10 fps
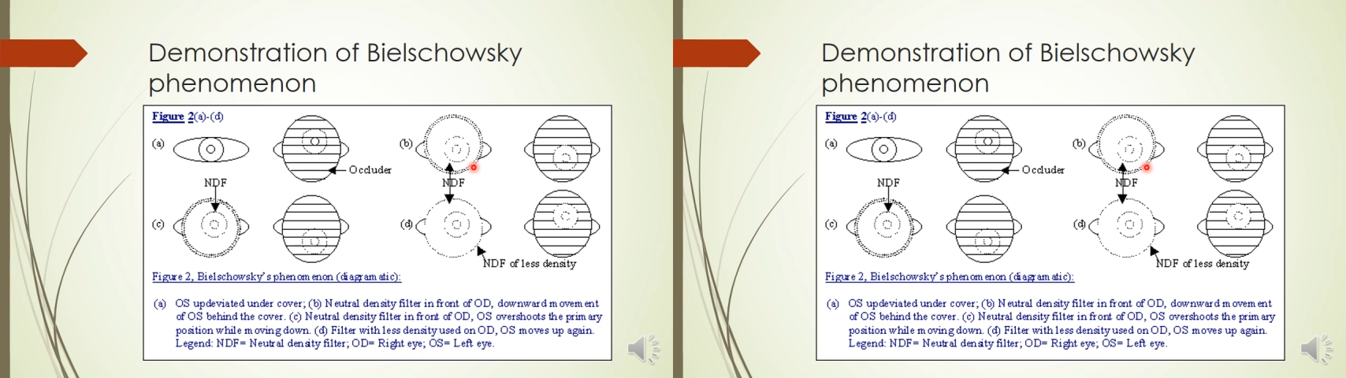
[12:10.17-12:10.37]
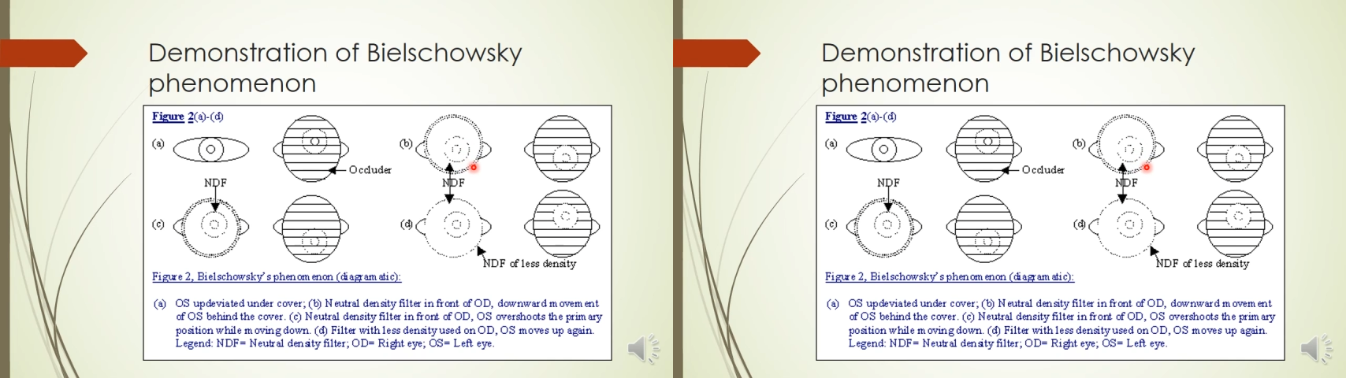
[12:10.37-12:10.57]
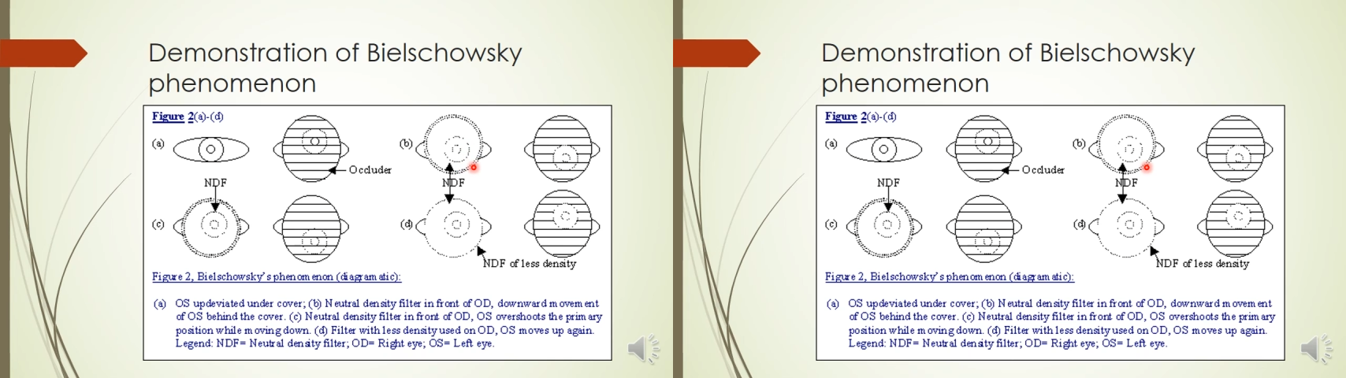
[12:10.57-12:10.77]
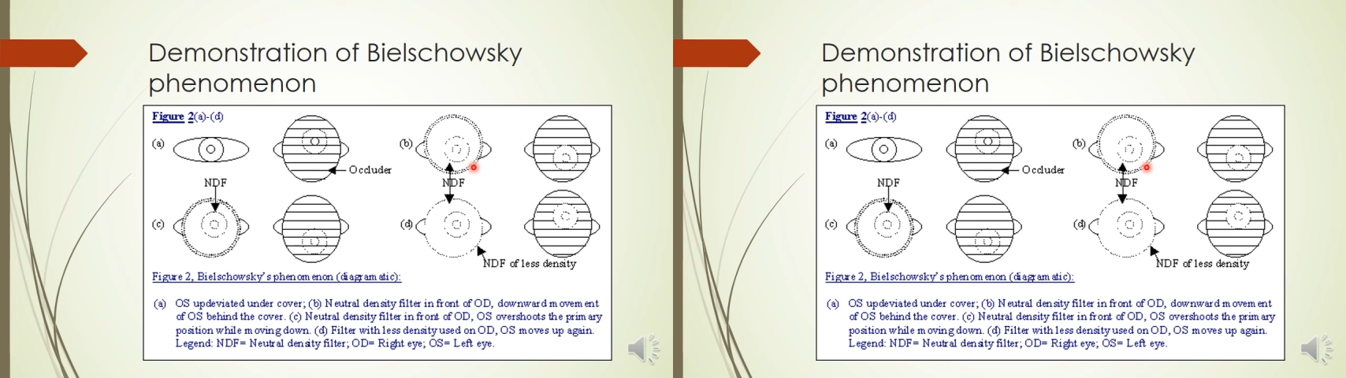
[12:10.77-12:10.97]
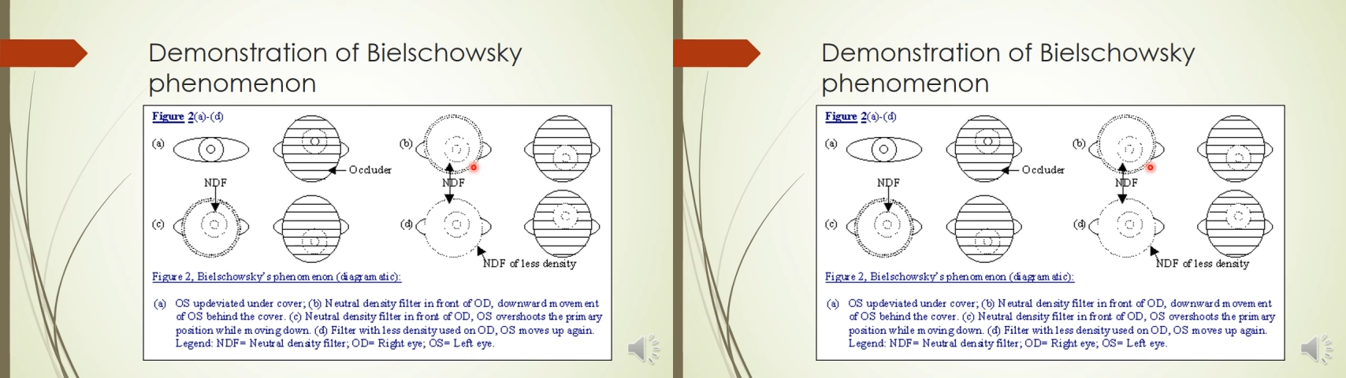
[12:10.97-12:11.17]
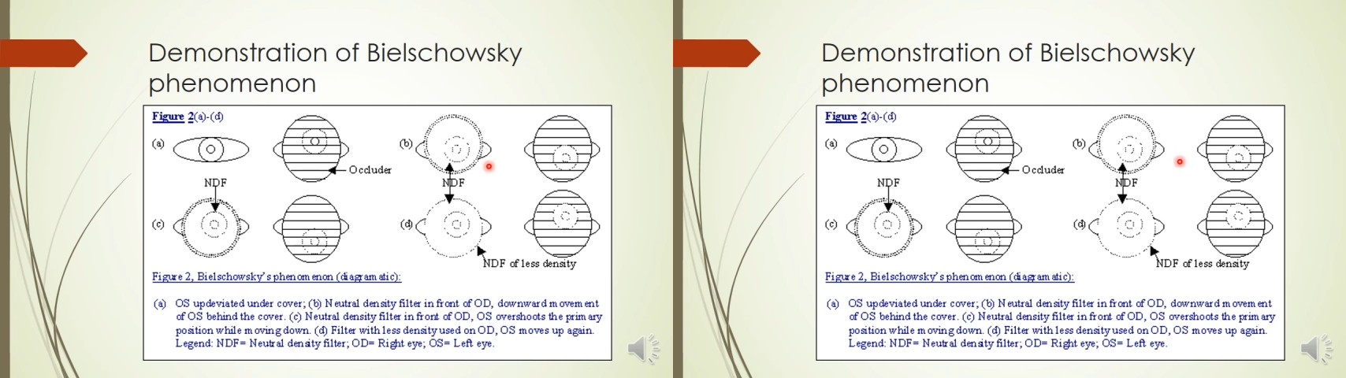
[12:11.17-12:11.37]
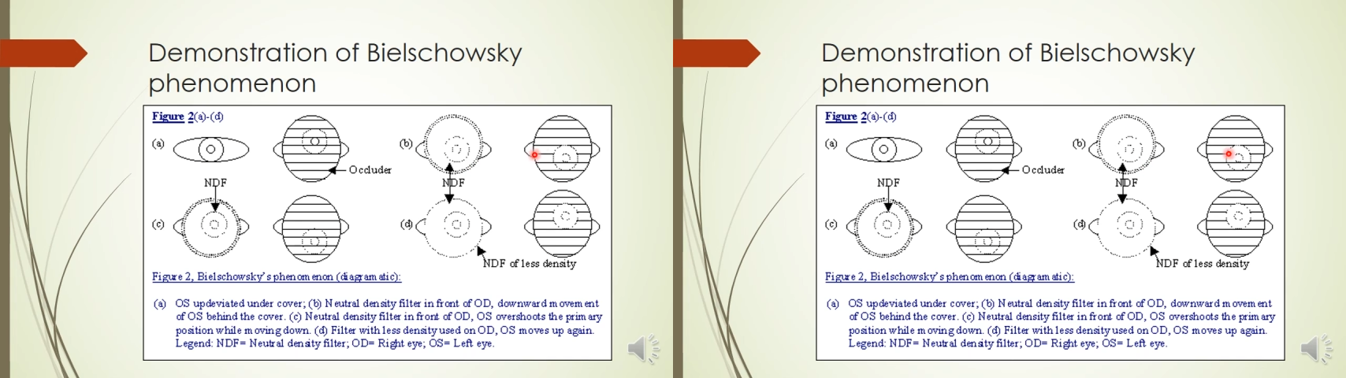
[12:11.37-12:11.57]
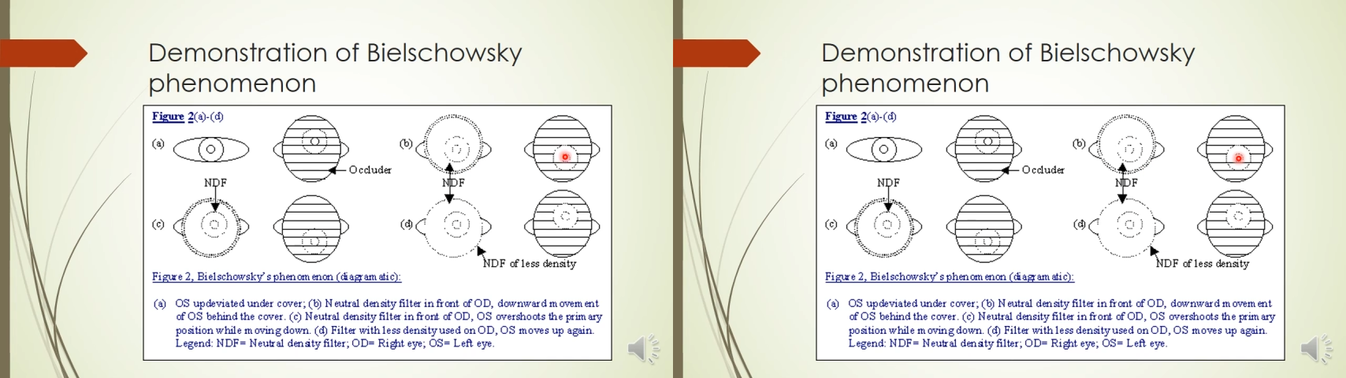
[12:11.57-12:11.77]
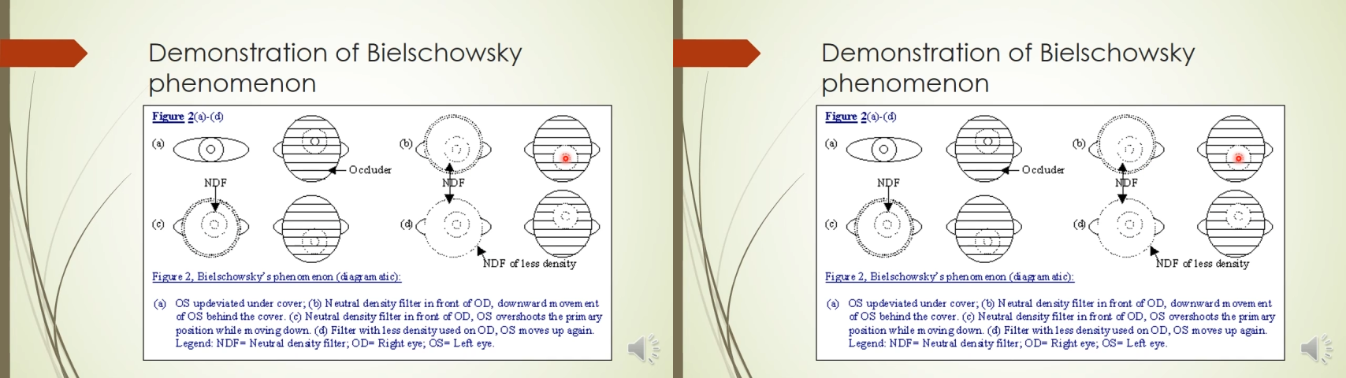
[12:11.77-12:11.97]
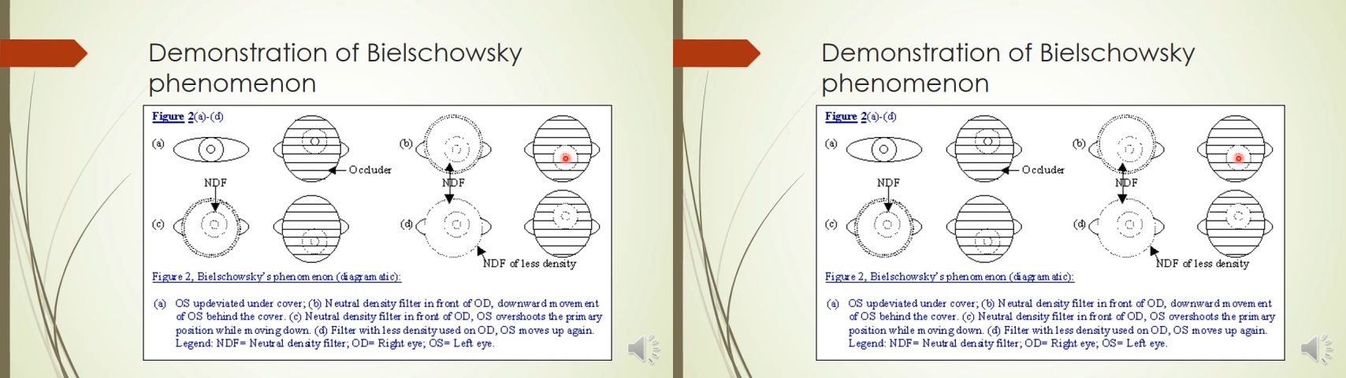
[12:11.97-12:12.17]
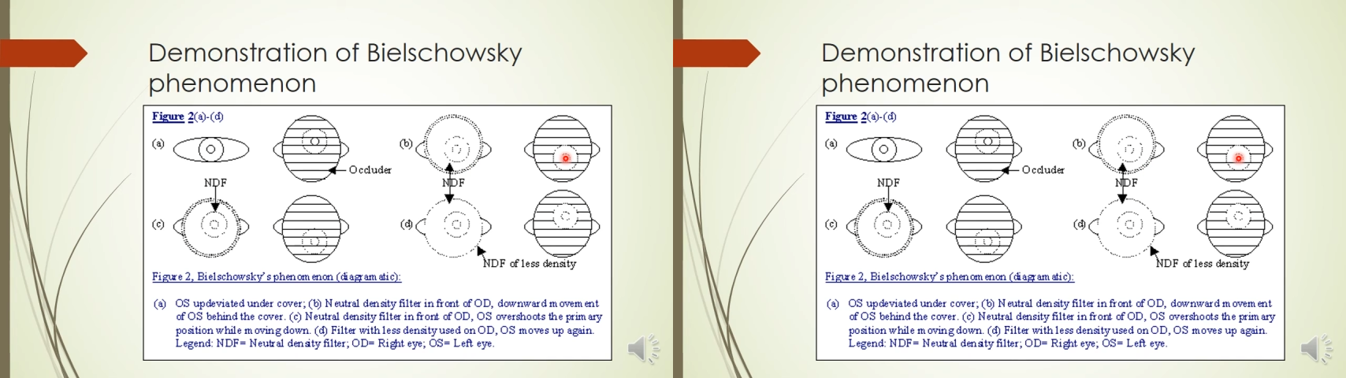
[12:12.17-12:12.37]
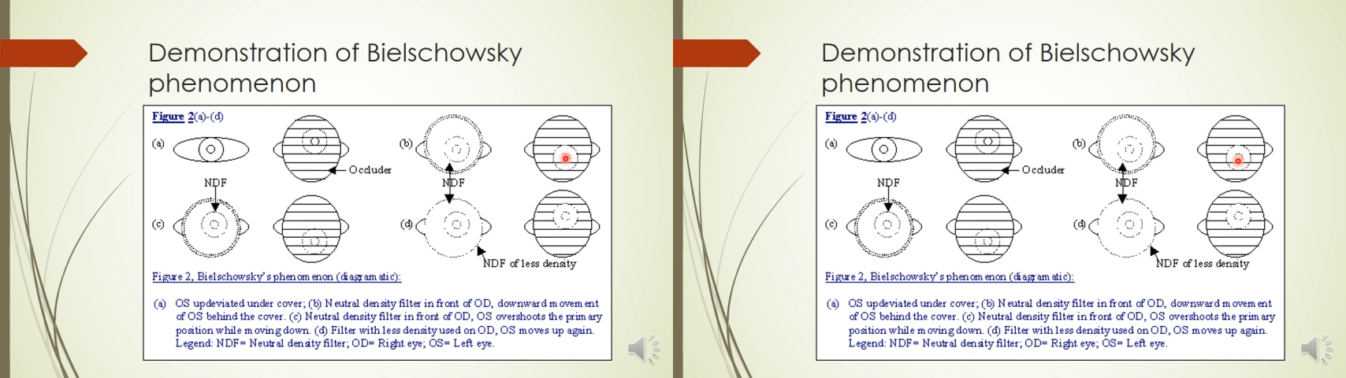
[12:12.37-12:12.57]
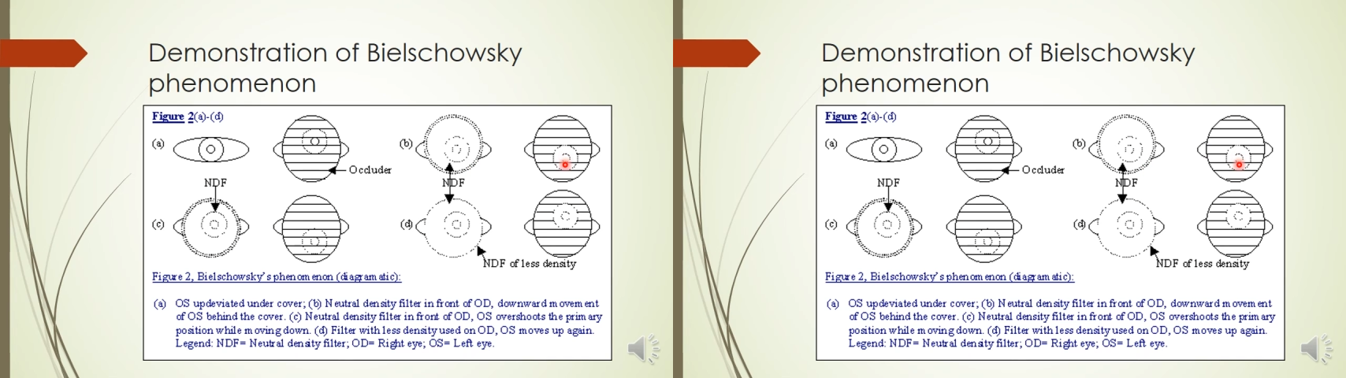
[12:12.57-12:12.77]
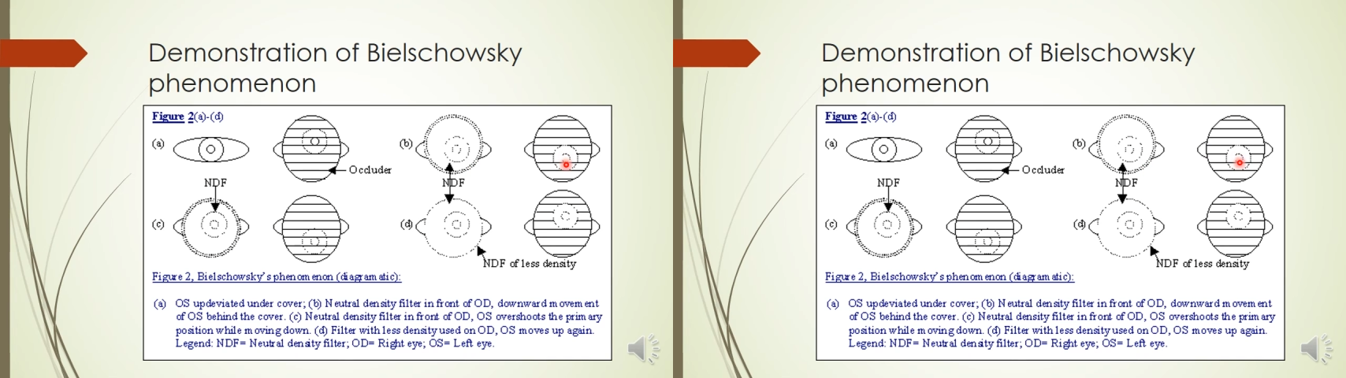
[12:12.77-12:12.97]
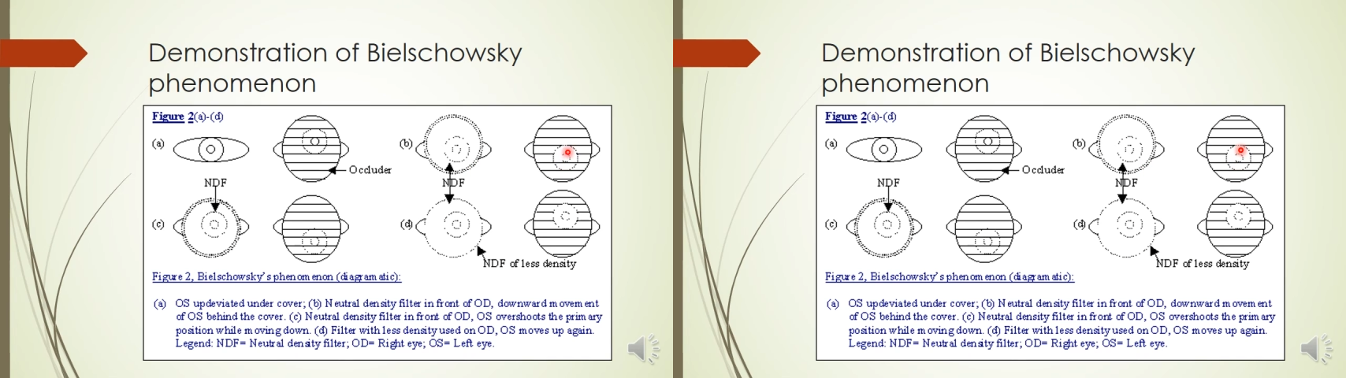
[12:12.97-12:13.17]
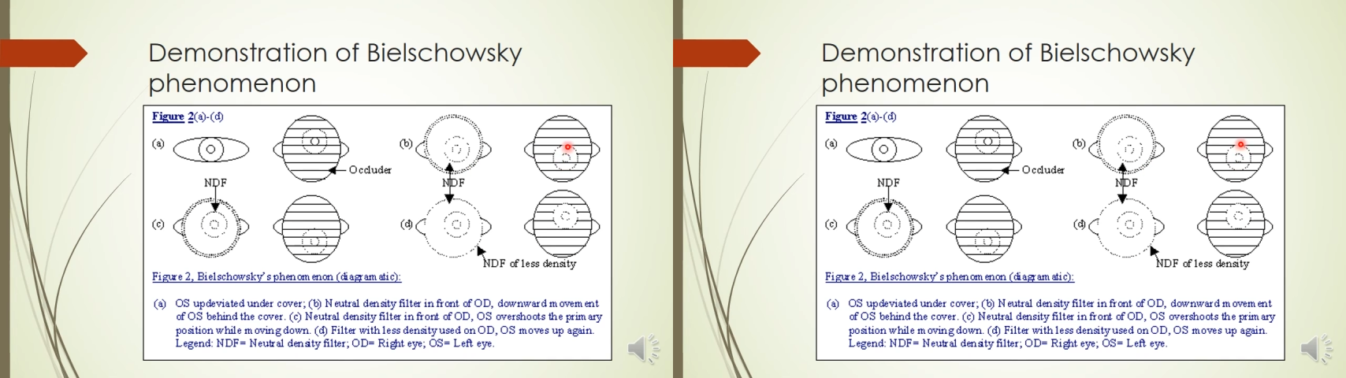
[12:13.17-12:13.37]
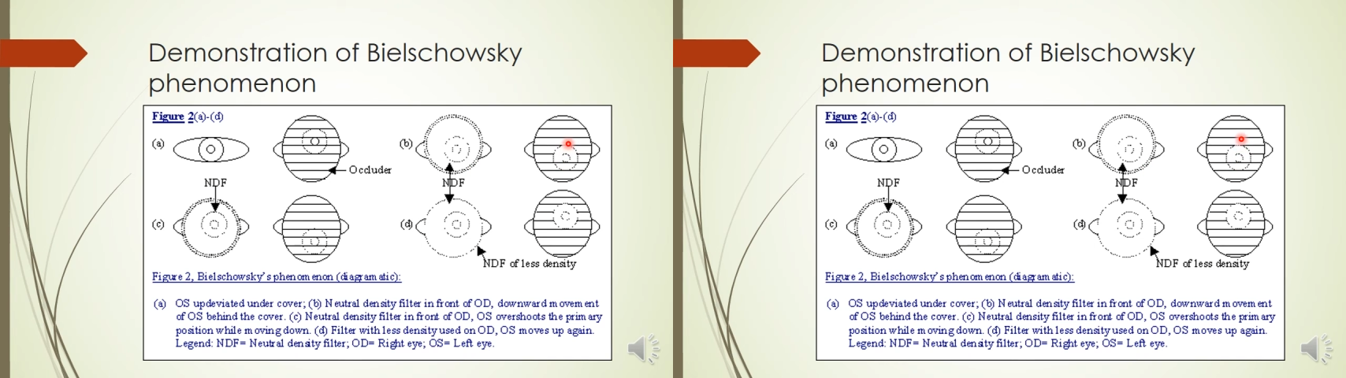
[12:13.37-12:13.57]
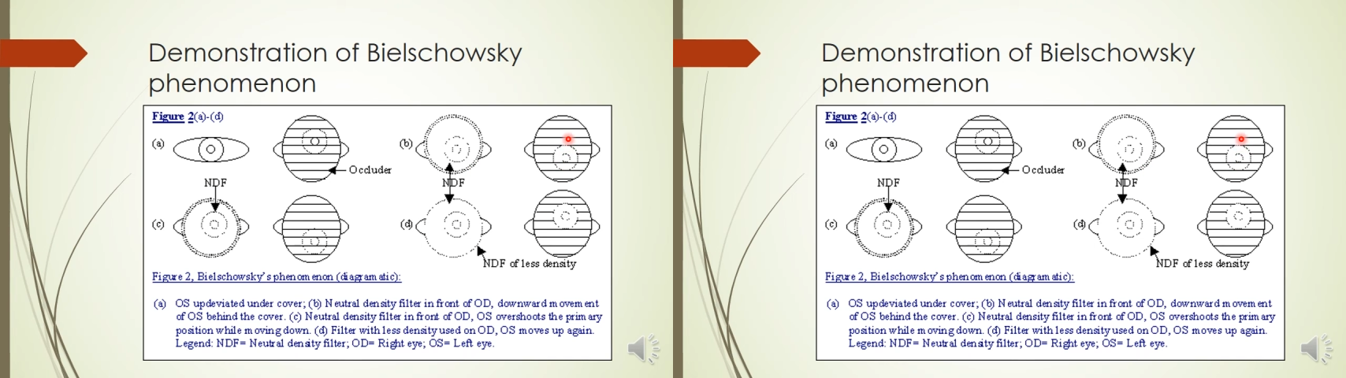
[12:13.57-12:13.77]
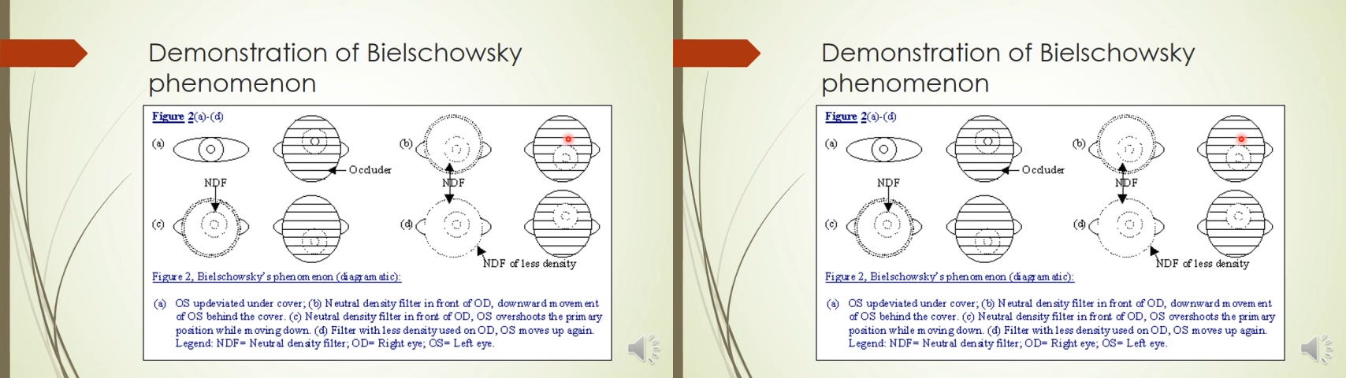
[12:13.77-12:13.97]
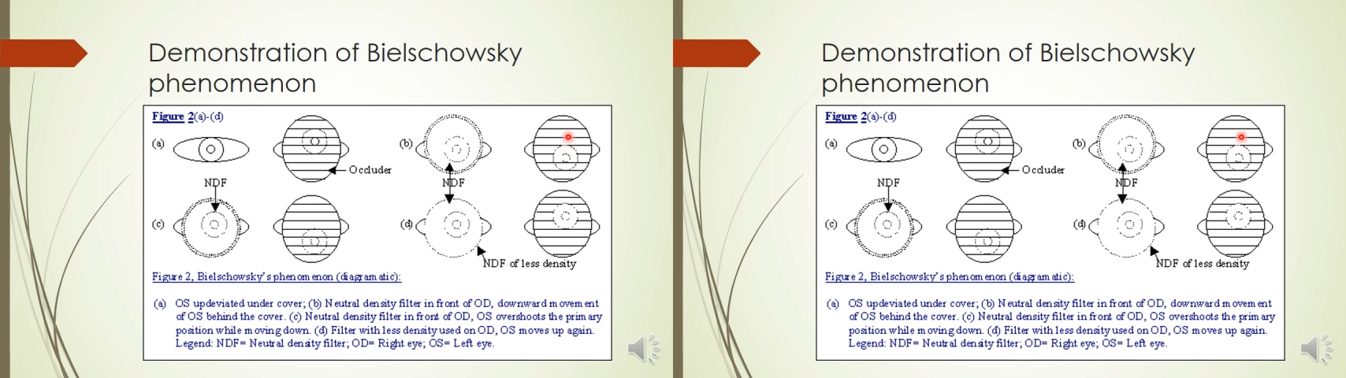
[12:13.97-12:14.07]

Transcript: (no speaker visible)